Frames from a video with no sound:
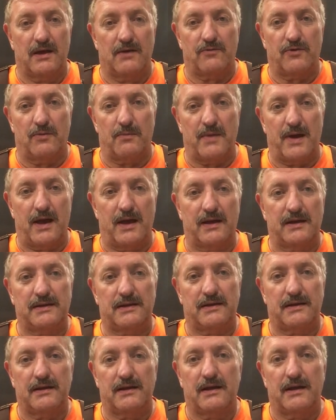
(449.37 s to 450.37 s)
For my
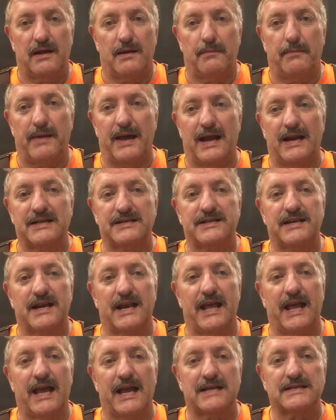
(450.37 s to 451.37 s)
balance and
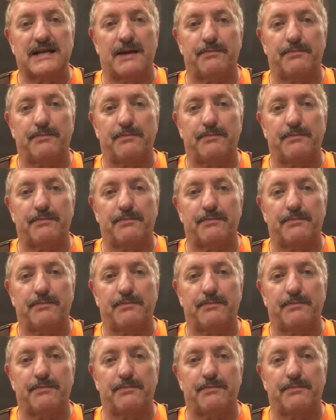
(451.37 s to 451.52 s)
legs,